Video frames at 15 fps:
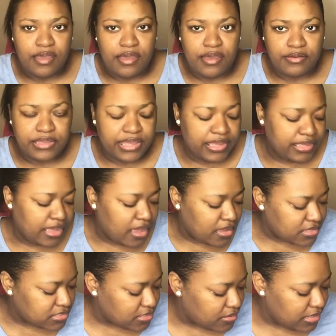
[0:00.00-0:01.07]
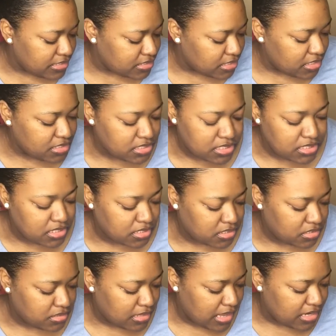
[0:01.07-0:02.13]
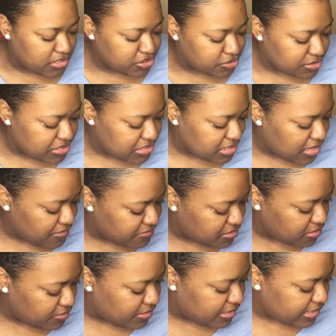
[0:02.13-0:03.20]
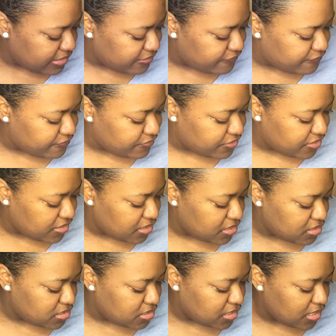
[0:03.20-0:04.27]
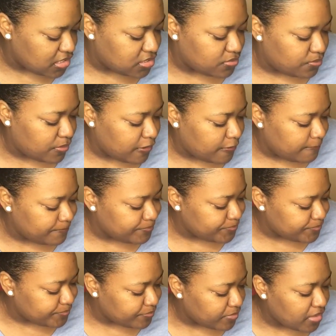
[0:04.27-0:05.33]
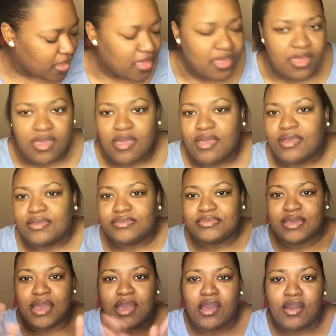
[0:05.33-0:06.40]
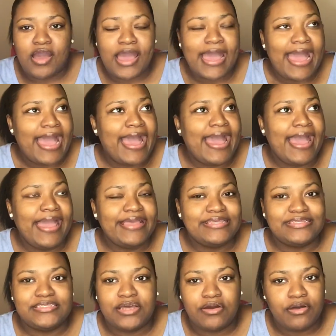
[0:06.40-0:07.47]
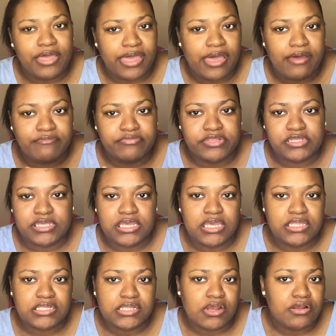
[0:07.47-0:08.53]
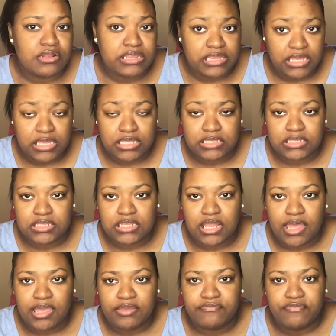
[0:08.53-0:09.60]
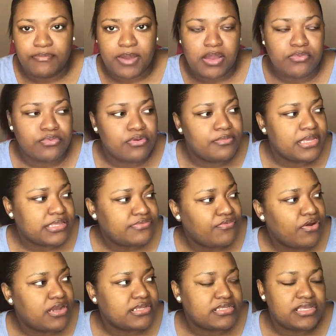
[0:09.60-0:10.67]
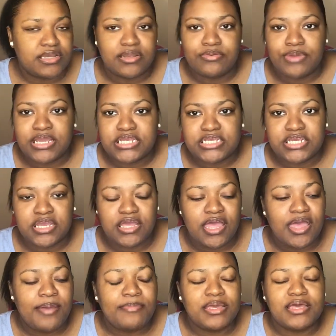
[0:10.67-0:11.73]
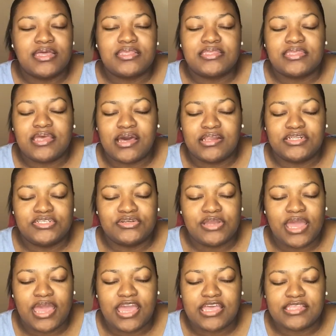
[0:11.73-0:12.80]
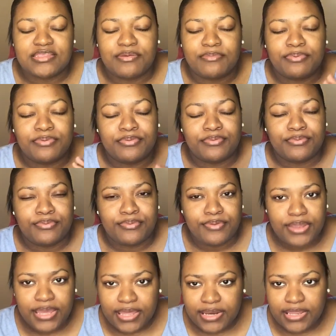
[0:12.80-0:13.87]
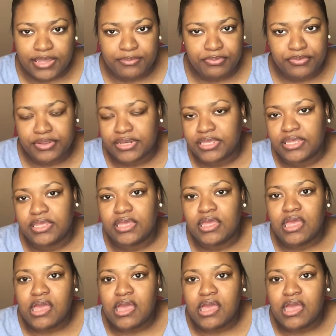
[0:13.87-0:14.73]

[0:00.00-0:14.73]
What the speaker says: Okay, yeah, so let's get into some Dollar Tree stuff. So I got a few things as well. Y'all, I still have to get certain things like for my room as far as decoration, because Dollar Tree has some pretty